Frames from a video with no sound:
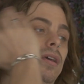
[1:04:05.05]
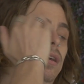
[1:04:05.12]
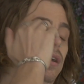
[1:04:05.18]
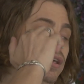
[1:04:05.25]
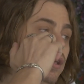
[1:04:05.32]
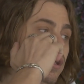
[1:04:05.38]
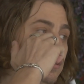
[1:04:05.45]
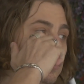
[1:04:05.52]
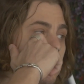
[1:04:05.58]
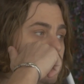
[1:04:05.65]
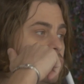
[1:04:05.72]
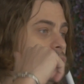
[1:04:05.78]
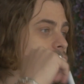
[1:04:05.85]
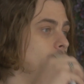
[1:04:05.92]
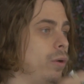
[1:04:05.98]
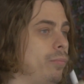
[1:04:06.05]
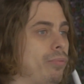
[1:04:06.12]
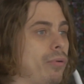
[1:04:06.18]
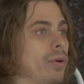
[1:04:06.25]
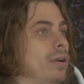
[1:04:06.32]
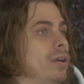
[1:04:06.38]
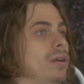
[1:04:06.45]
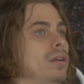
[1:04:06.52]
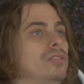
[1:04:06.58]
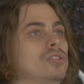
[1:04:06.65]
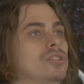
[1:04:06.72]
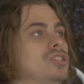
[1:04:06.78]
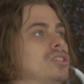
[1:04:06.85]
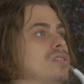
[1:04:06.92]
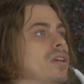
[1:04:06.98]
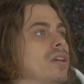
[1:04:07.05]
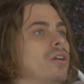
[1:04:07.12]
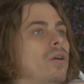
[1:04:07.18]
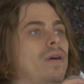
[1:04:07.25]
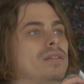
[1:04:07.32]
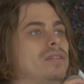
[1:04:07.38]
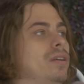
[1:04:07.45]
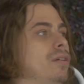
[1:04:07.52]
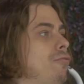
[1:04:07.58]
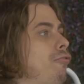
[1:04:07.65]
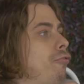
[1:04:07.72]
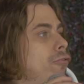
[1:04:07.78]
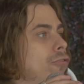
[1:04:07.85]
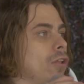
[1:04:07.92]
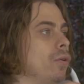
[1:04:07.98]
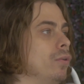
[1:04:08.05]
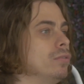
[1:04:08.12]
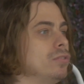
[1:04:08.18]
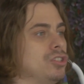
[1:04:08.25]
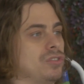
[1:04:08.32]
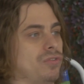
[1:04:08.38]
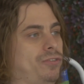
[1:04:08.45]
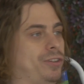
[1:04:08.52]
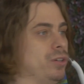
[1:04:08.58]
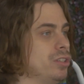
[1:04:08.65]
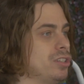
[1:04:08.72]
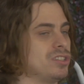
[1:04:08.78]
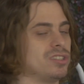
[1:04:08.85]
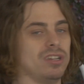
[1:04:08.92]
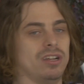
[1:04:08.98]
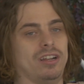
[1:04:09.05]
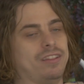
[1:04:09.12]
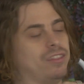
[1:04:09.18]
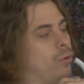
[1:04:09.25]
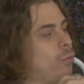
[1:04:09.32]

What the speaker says: it's so important to just like go out there and float and just feel the sun and